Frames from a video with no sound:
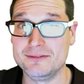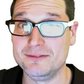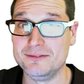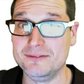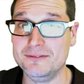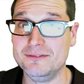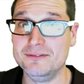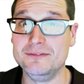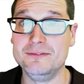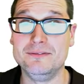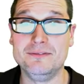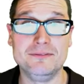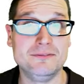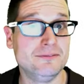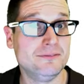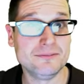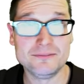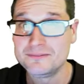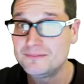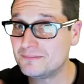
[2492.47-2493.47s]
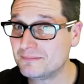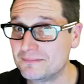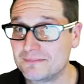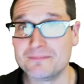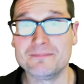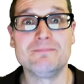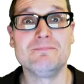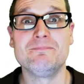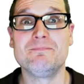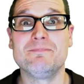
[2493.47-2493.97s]

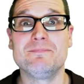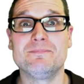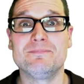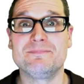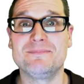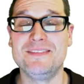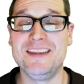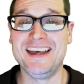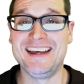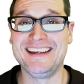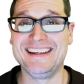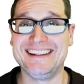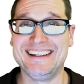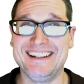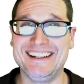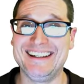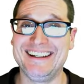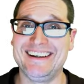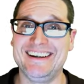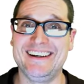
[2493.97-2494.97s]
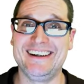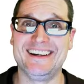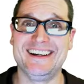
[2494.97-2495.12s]
(no one is talking)